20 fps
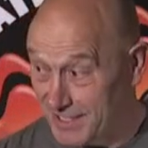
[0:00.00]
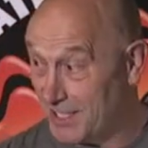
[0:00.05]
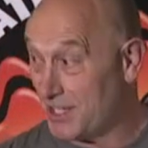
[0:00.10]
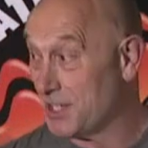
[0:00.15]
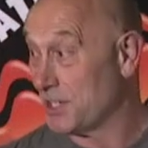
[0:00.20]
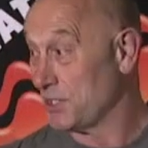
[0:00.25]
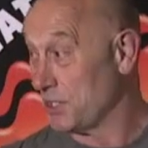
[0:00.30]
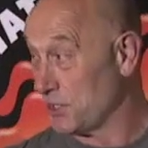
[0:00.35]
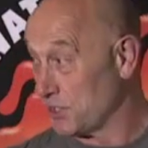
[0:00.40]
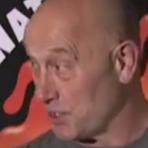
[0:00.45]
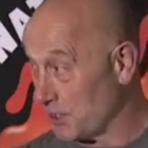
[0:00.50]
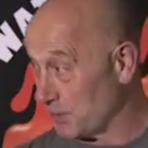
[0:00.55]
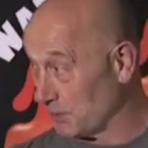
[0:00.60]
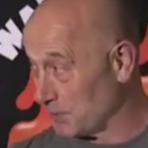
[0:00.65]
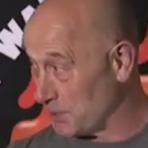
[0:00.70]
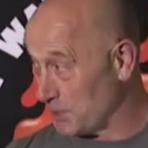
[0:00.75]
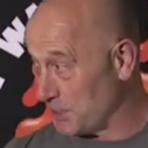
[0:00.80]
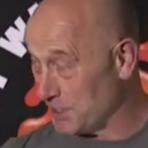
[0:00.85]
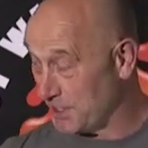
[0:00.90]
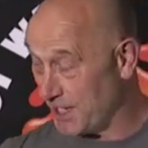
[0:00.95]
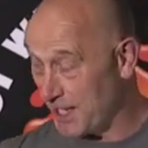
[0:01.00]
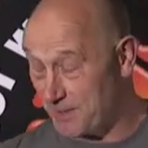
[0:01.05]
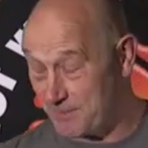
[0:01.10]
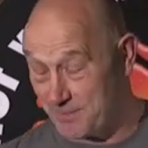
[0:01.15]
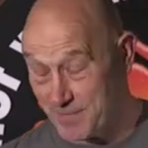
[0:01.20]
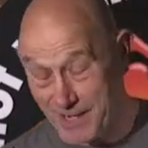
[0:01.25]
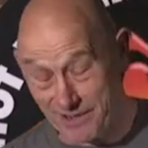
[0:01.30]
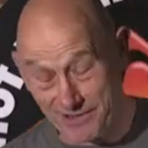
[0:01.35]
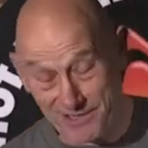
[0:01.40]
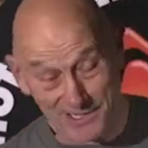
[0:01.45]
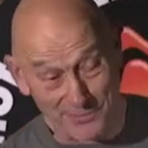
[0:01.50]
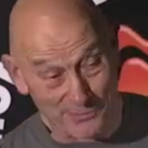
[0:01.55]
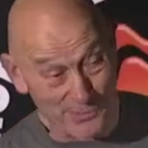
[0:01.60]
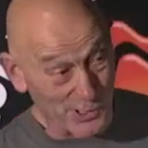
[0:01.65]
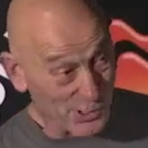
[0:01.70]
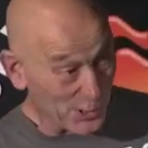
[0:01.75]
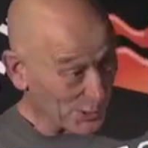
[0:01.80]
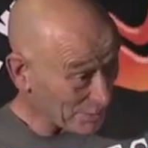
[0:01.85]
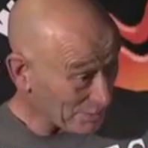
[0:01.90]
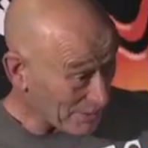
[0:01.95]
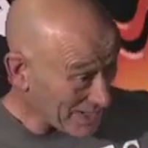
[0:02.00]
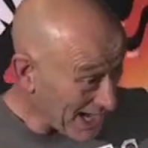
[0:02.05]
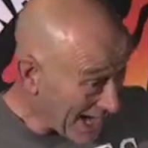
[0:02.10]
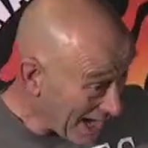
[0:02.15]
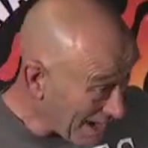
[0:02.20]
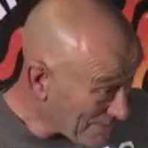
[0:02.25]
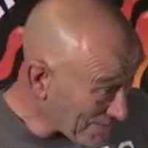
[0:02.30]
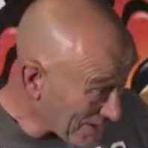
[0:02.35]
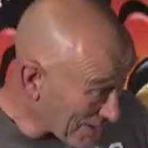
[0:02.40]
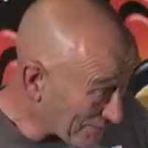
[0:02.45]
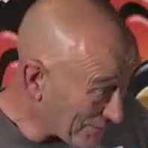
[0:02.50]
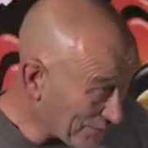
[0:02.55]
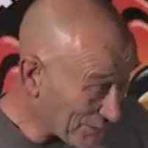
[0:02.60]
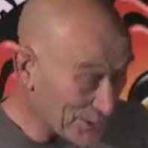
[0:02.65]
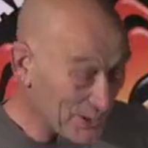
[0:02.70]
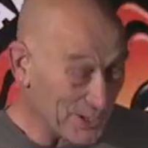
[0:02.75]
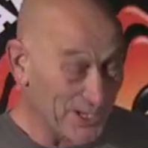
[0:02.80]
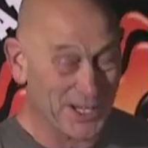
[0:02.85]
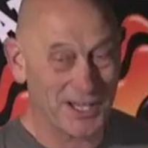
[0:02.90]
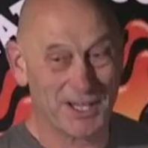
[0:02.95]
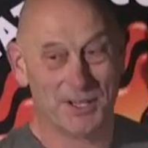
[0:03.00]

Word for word: She's told us she's getting married, and we couldn't be happier for her.